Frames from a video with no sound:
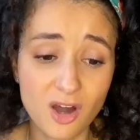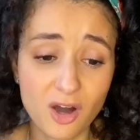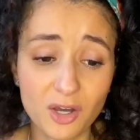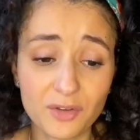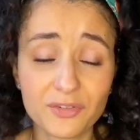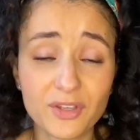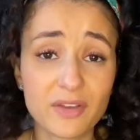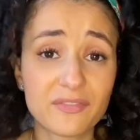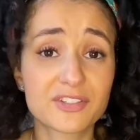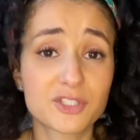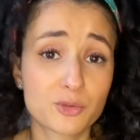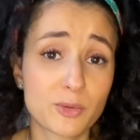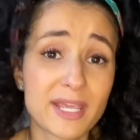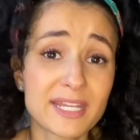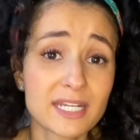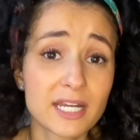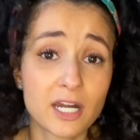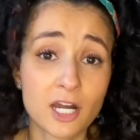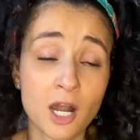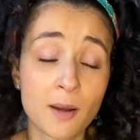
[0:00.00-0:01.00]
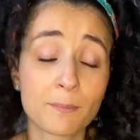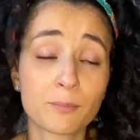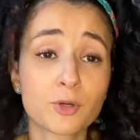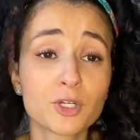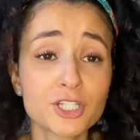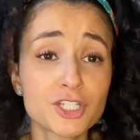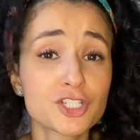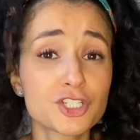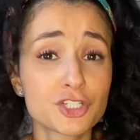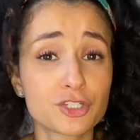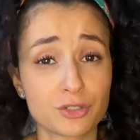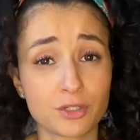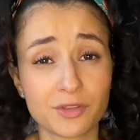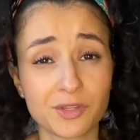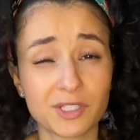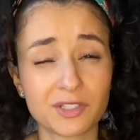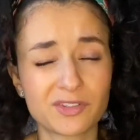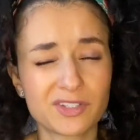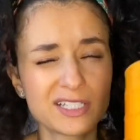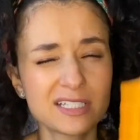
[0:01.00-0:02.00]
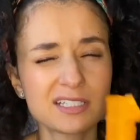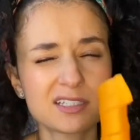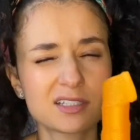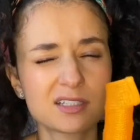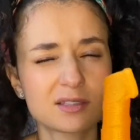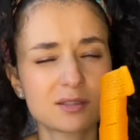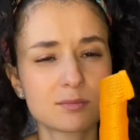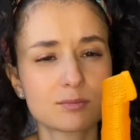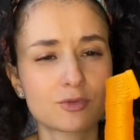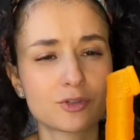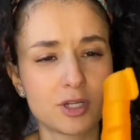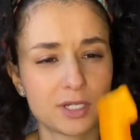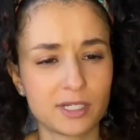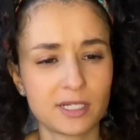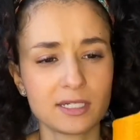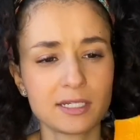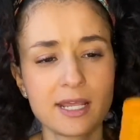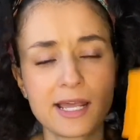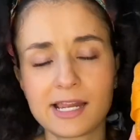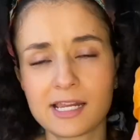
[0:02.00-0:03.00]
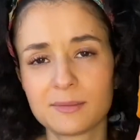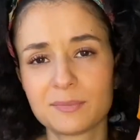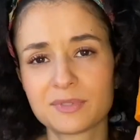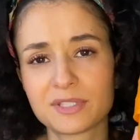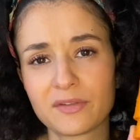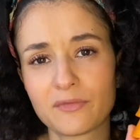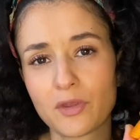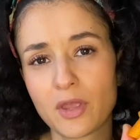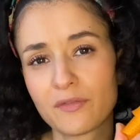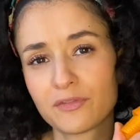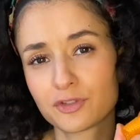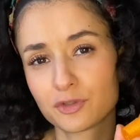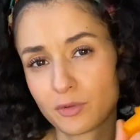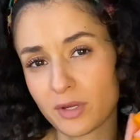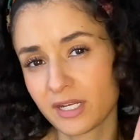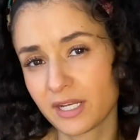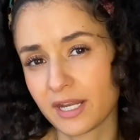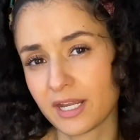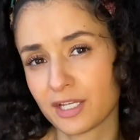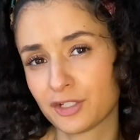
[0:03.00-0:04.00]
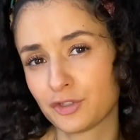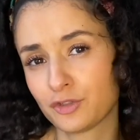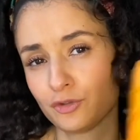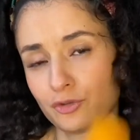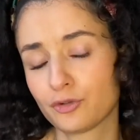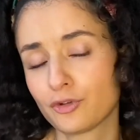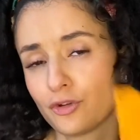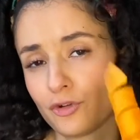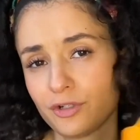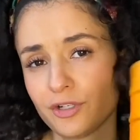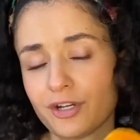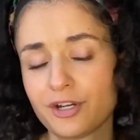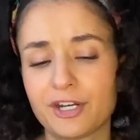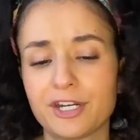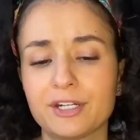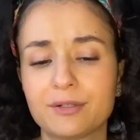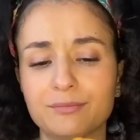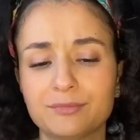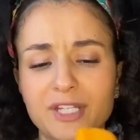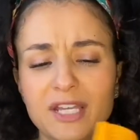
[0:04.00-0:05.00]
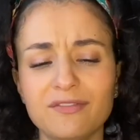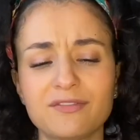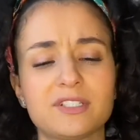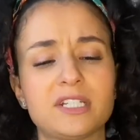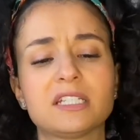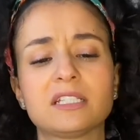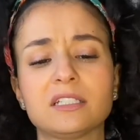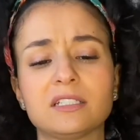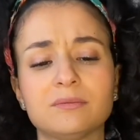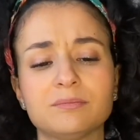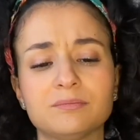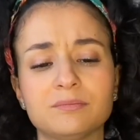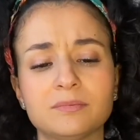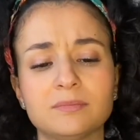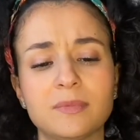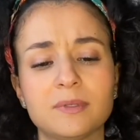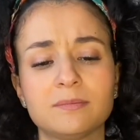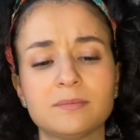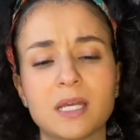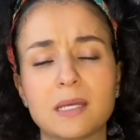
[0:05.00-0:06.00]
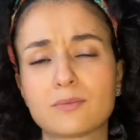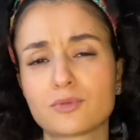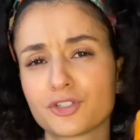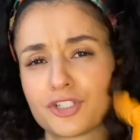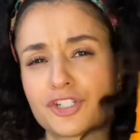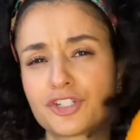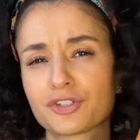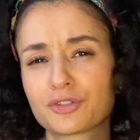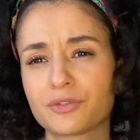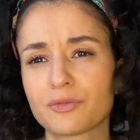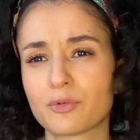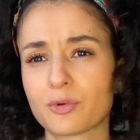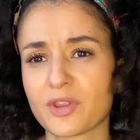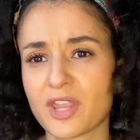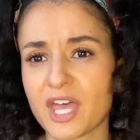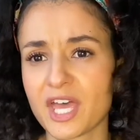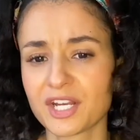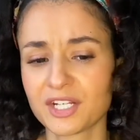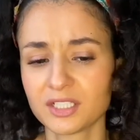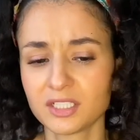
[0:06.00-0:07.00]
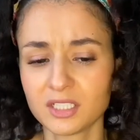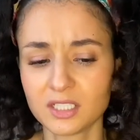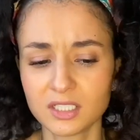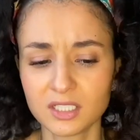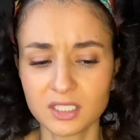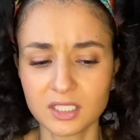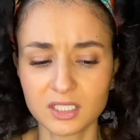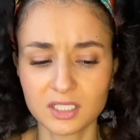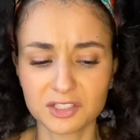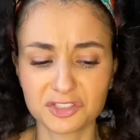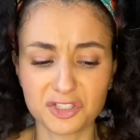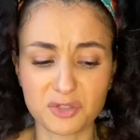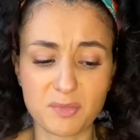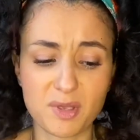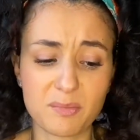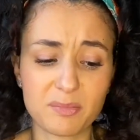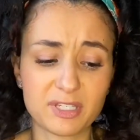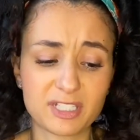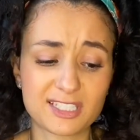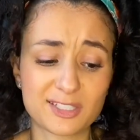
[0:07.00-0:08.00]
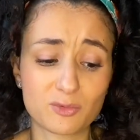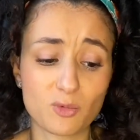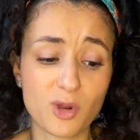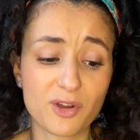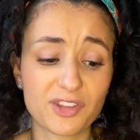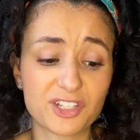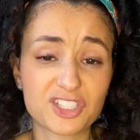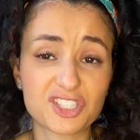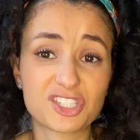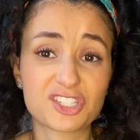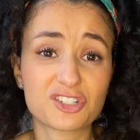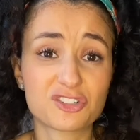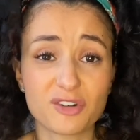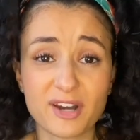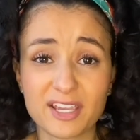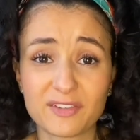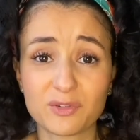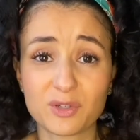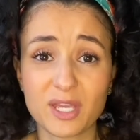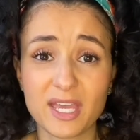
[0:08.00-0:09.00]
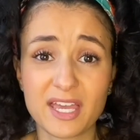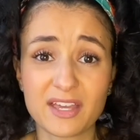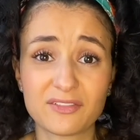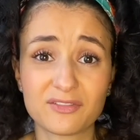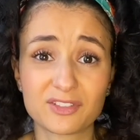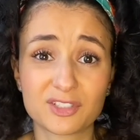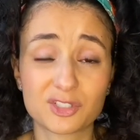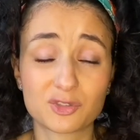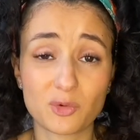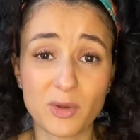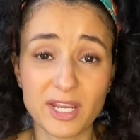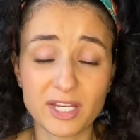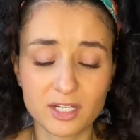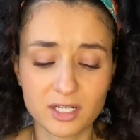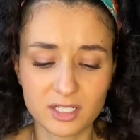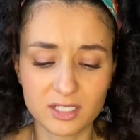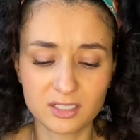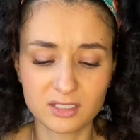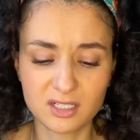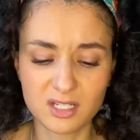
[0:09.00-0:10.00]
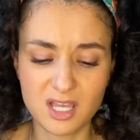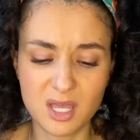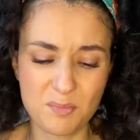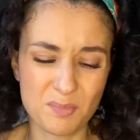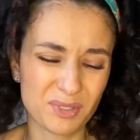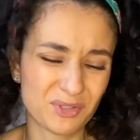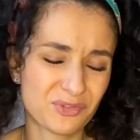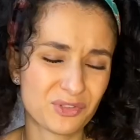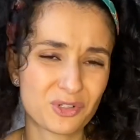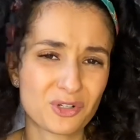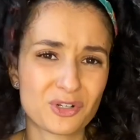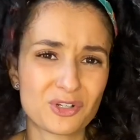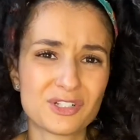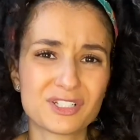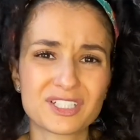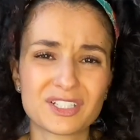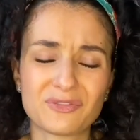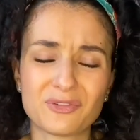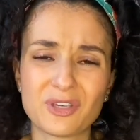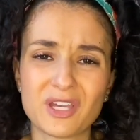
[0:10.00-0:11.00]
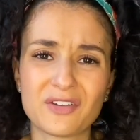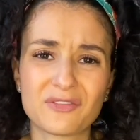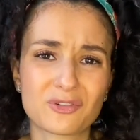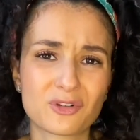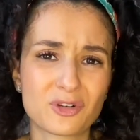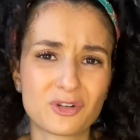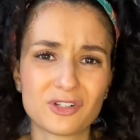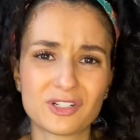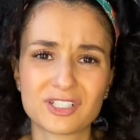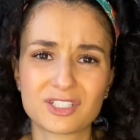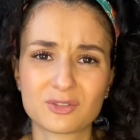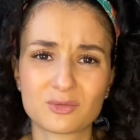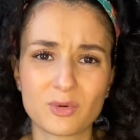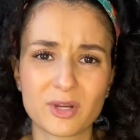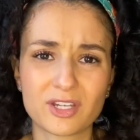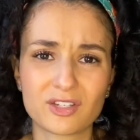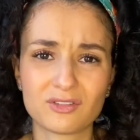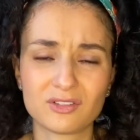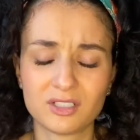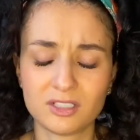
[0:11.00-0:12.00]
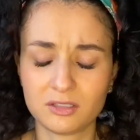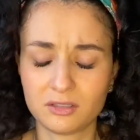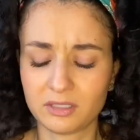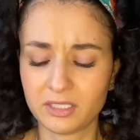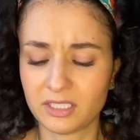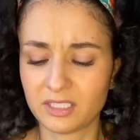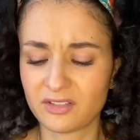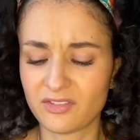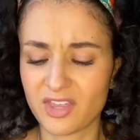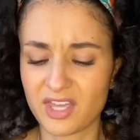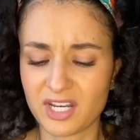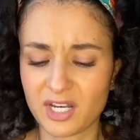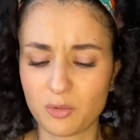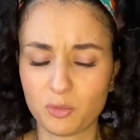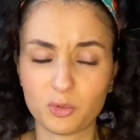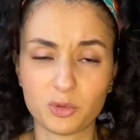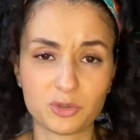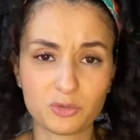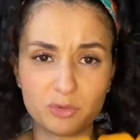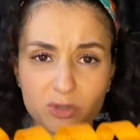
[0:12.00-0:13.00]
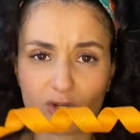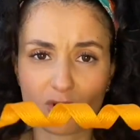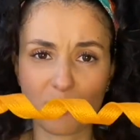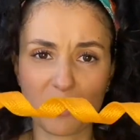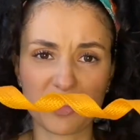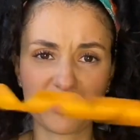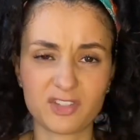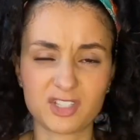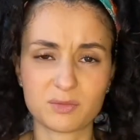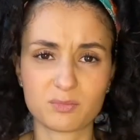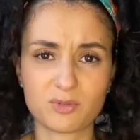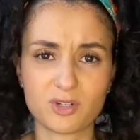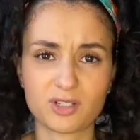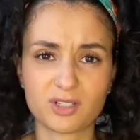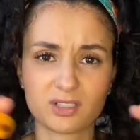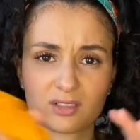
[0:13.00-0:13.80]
have straight hair, I'm pretty sure that this product helps if you have straight hair to curl your hair. Definitely. I'm pretty sure about that. So maybe it's worth it to try if you have straight hair. But for curls, if you have curls regularly, then I wouldn't recommend this product.